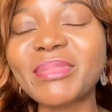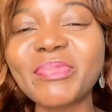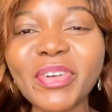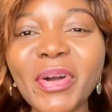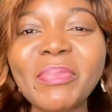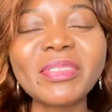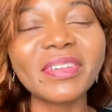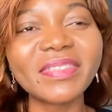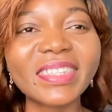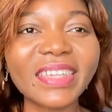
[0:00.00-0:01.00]
breakup most
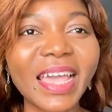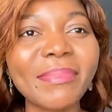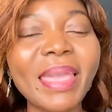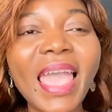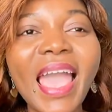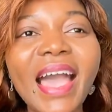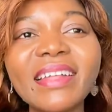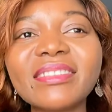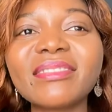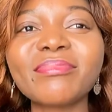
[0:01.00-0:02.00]
of the time,
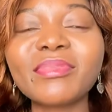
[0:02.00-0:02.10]
and